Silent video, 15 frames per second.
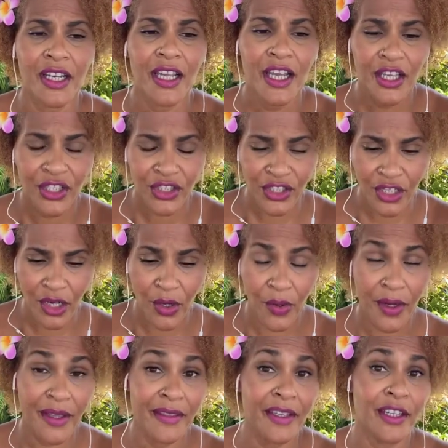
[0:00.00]
So in
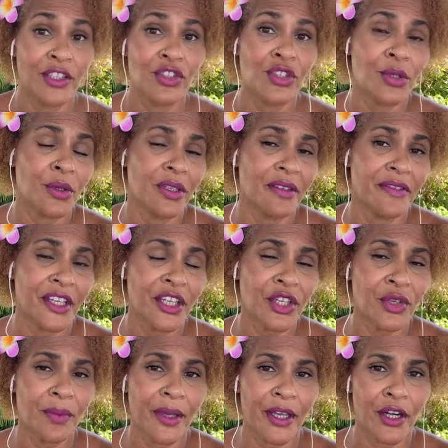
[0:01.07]
the Intuitive
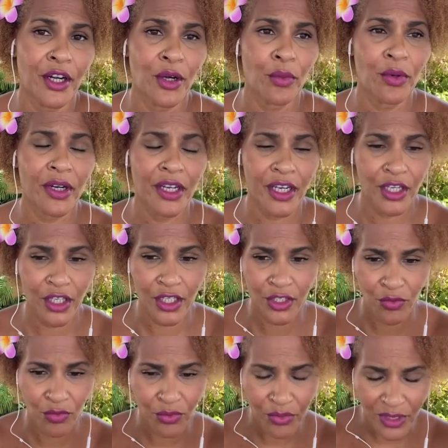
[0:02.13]
Incubator, we're gonna
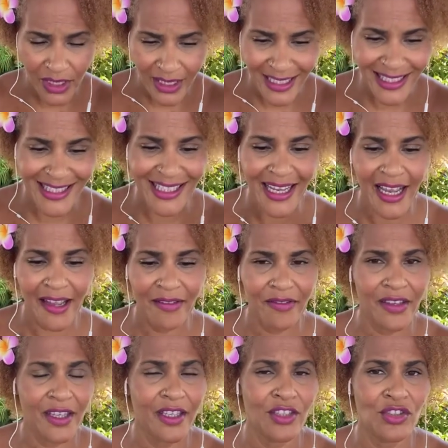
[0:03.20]
really dive
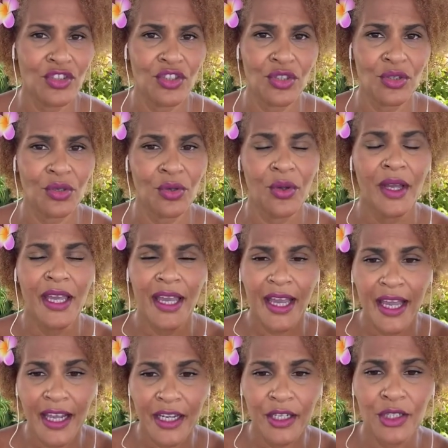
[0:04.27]
into
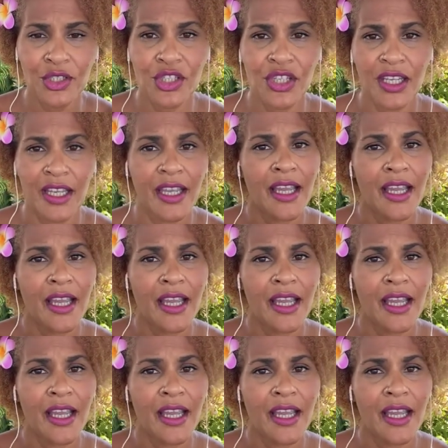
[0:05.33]
energy,